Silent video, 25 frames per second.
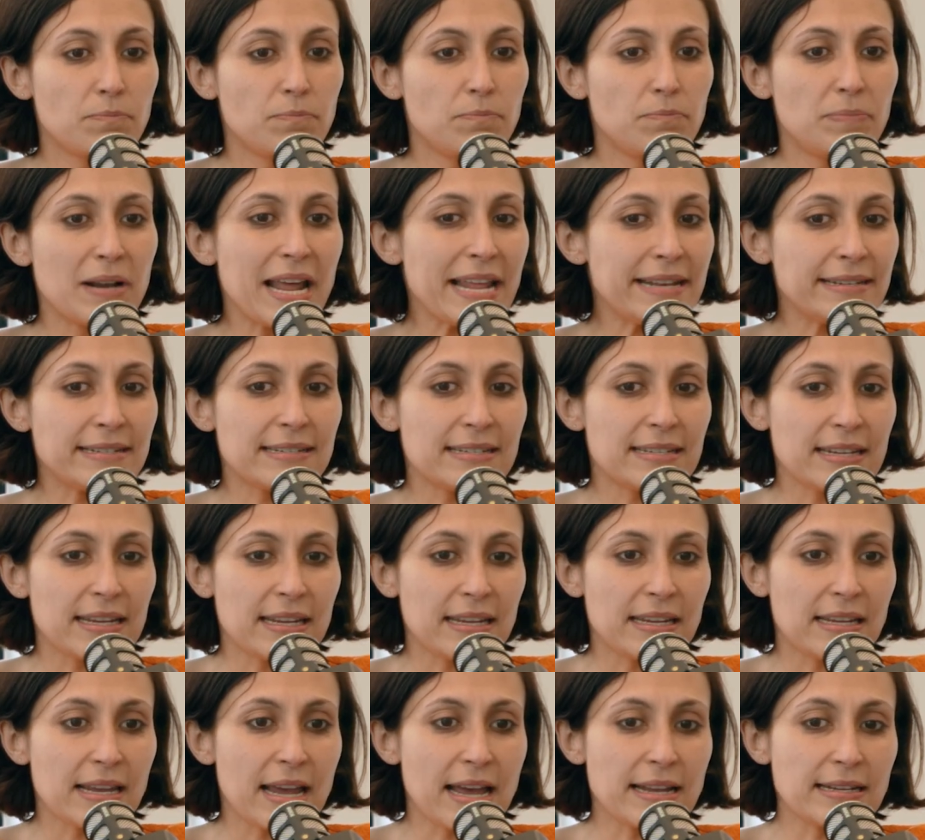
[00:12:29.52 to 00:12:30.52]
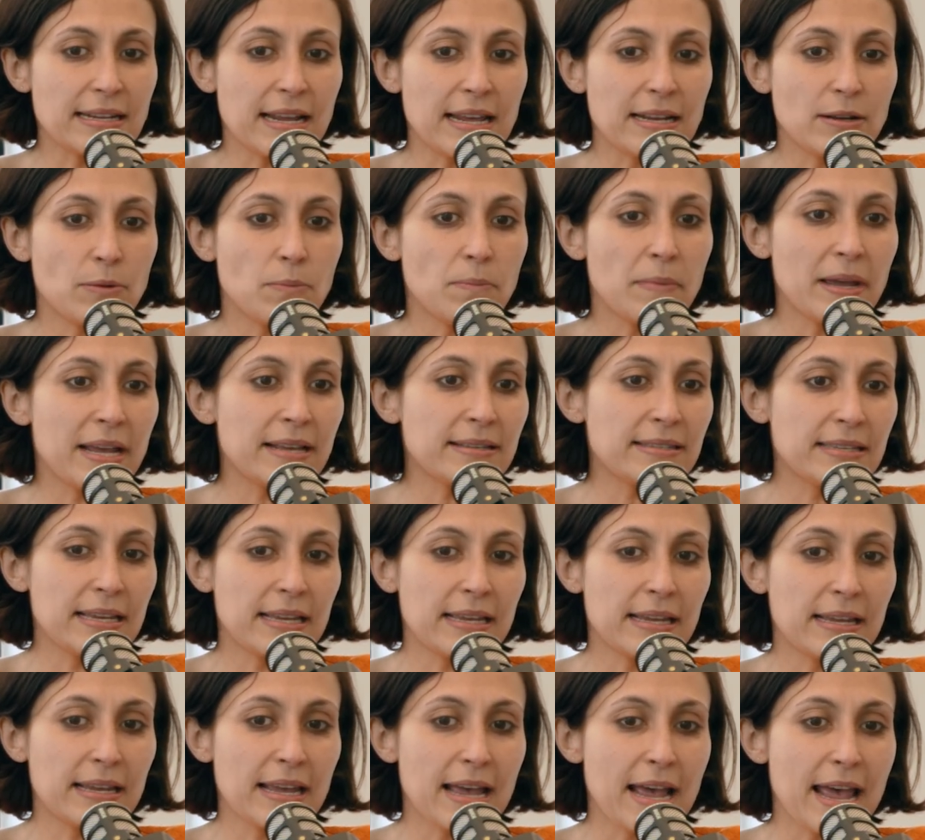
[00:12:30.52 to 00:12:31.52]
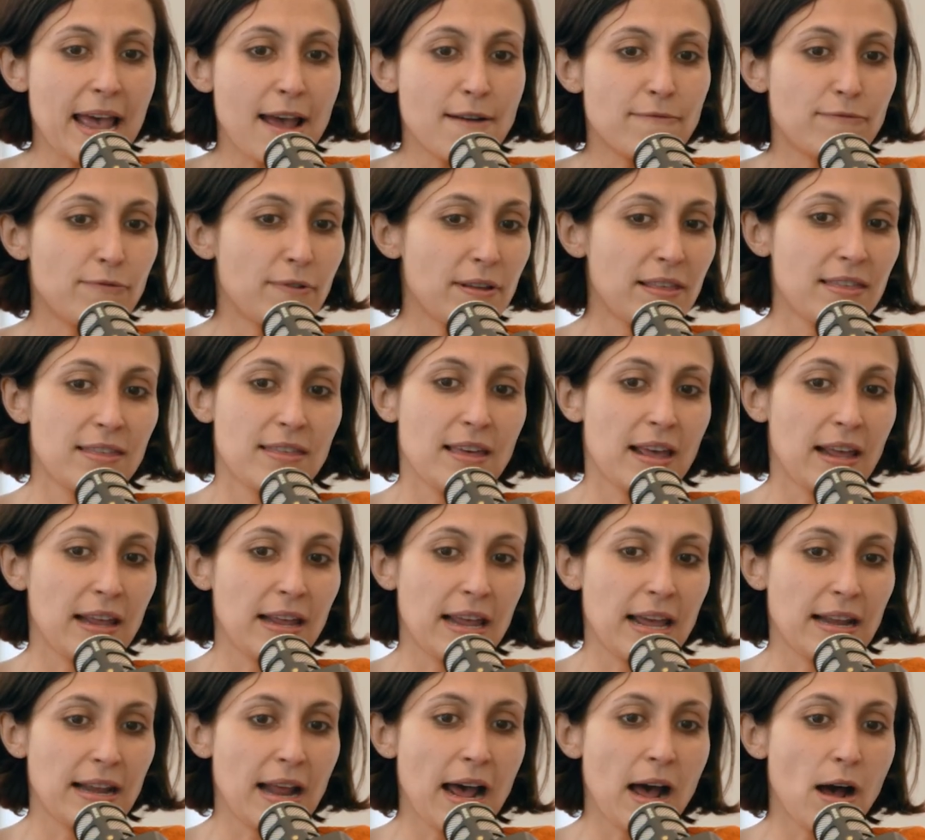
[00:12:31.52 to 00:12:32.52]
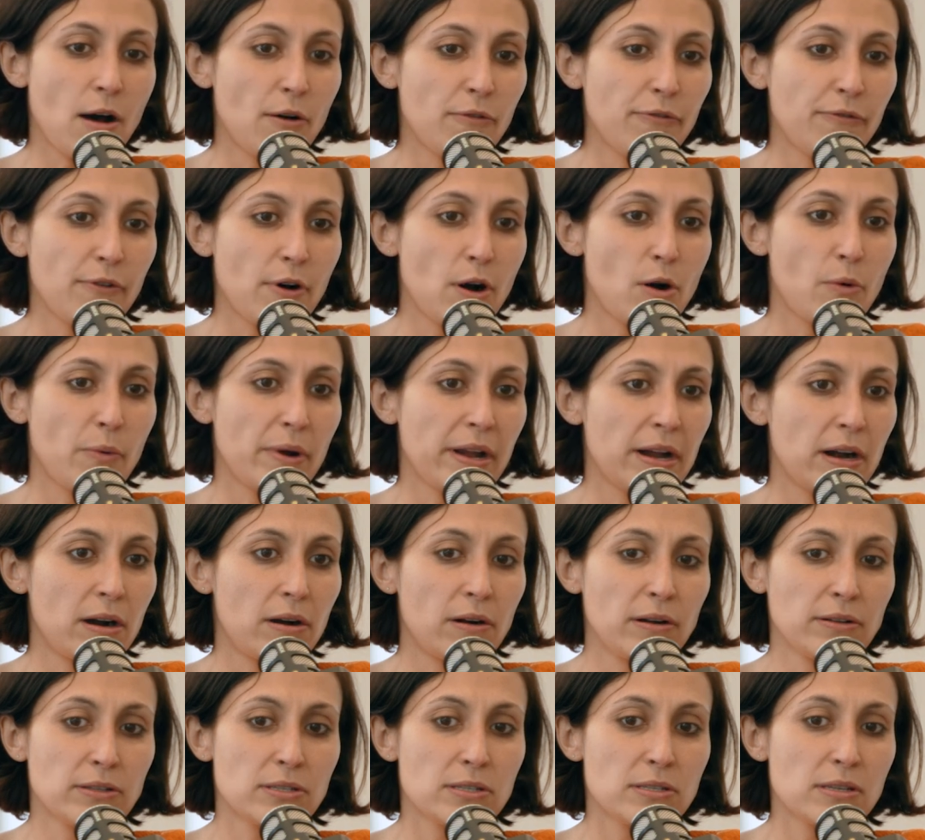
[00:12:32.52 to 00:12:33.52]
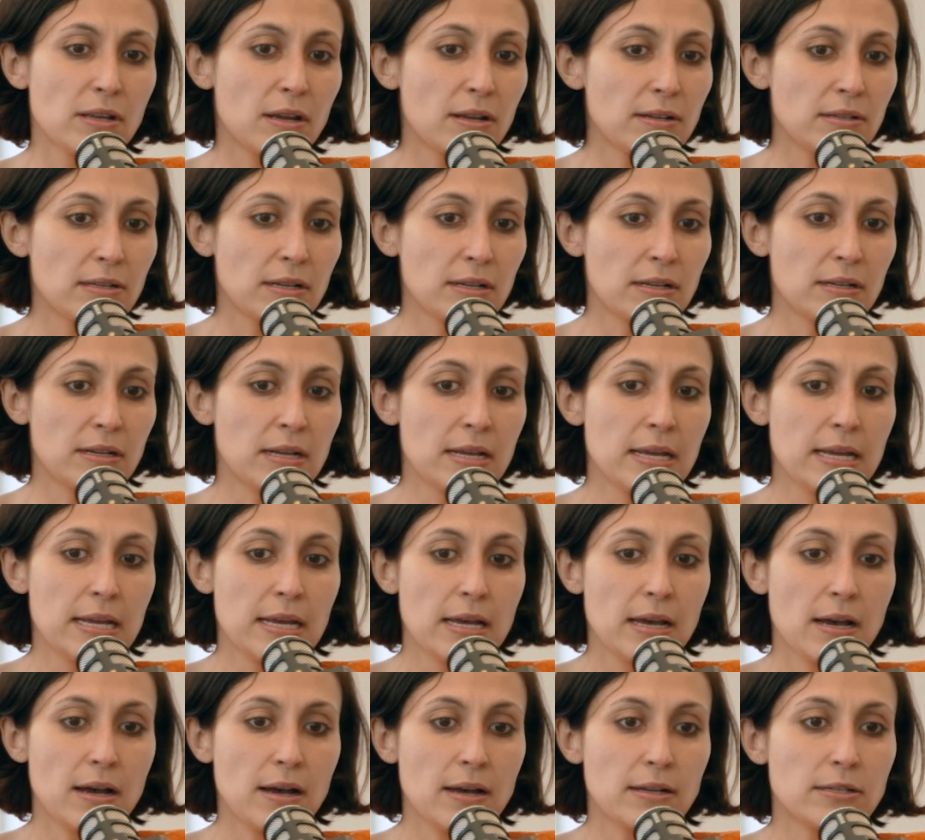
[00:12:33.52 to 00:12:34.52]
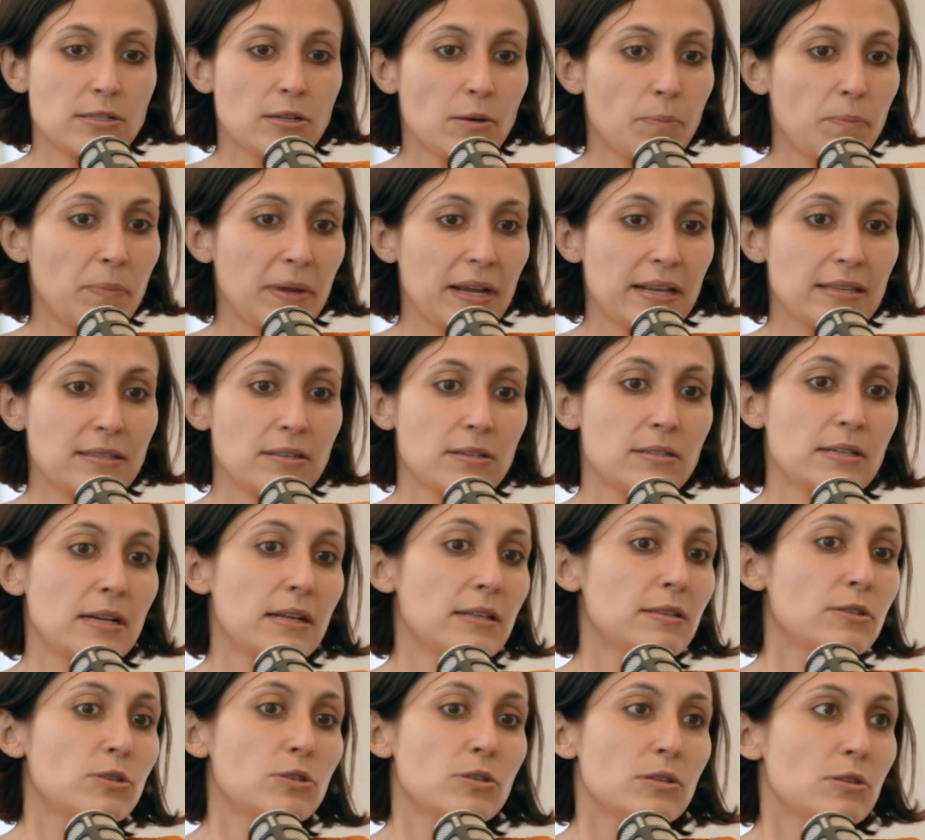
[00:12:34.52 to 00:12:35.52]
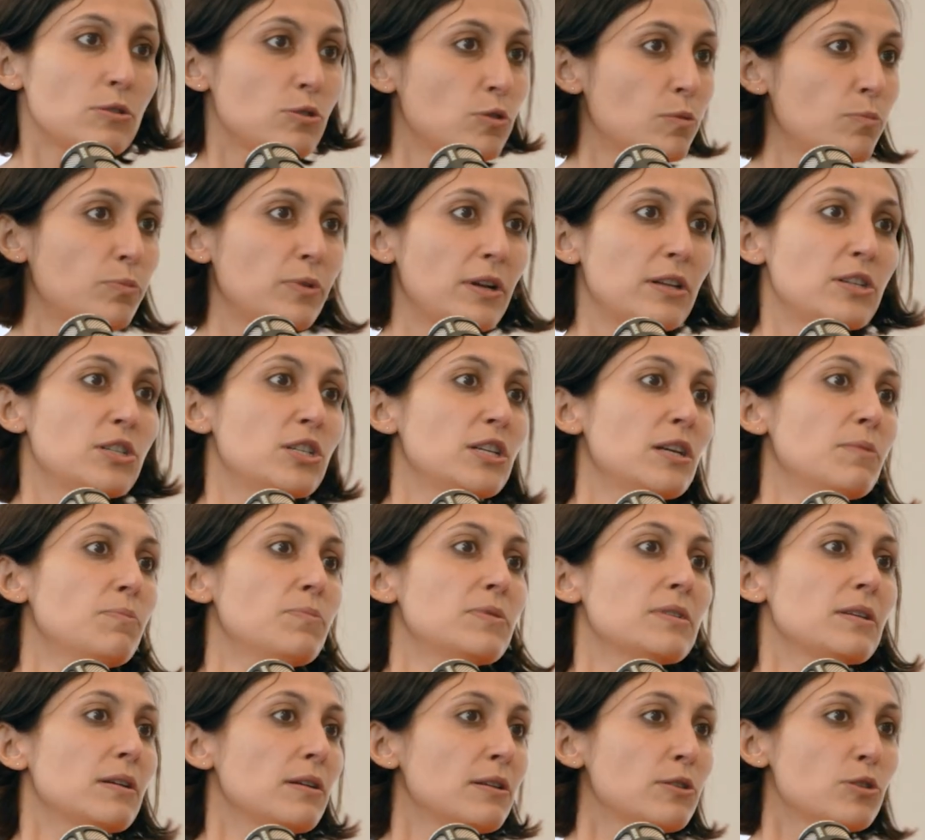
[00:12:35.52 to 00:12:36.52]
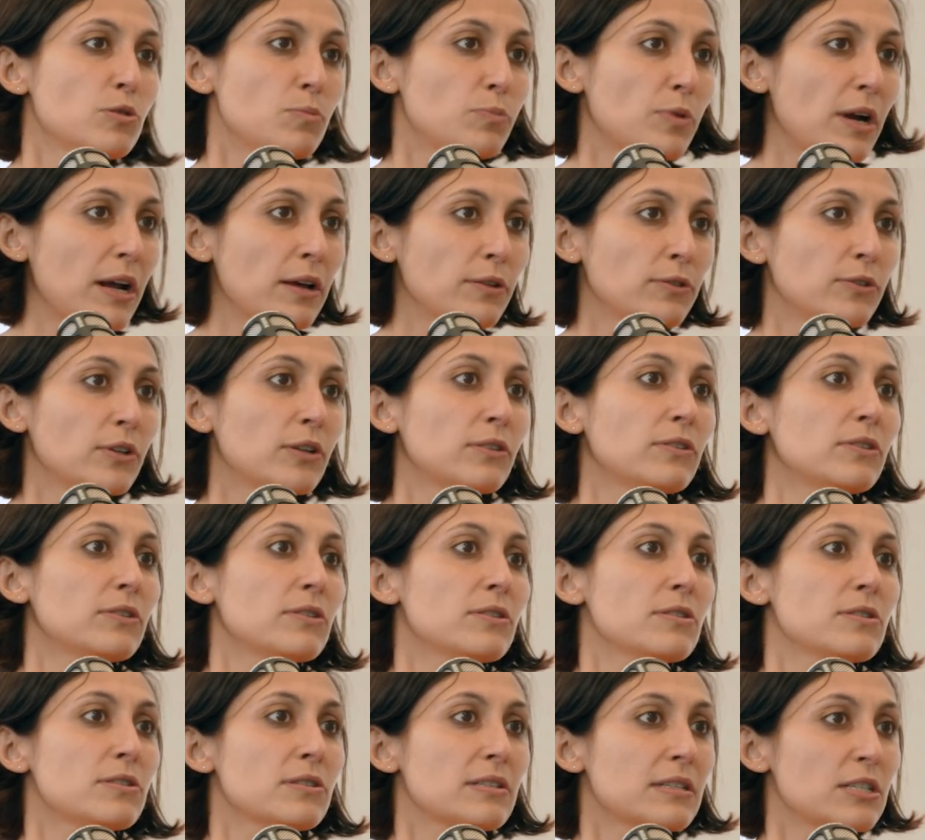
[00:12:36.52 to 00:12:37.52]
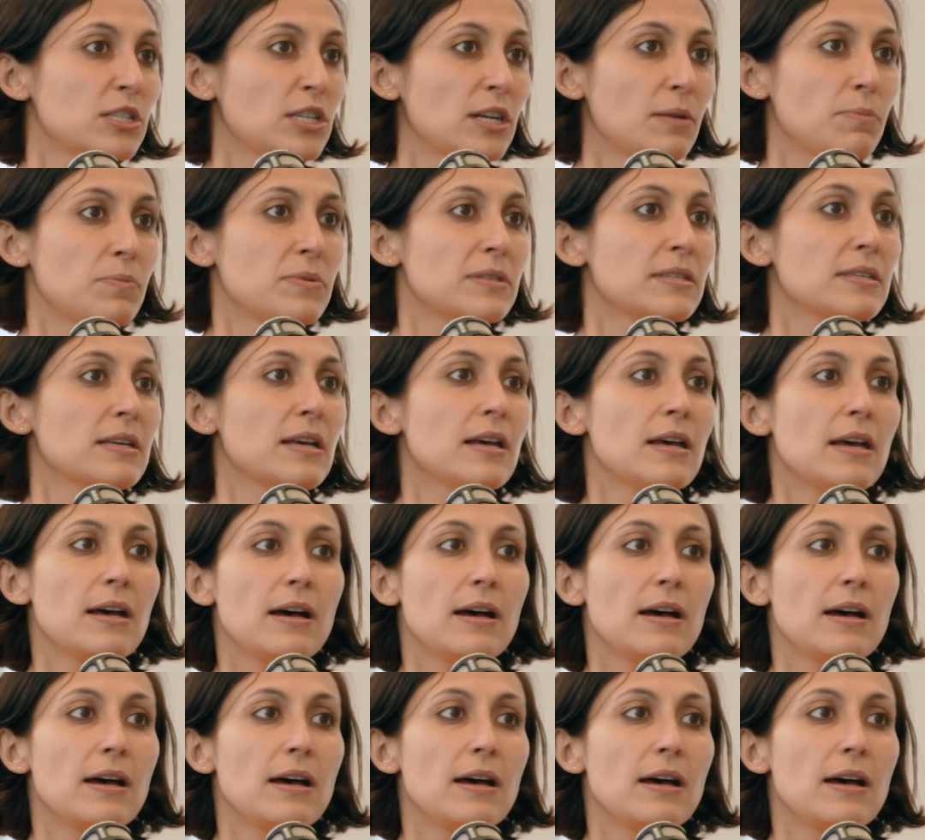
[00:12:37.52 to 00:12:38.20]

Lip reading: plenty and amazing everything, and how far we are on certain topics such as supraconductors, chips,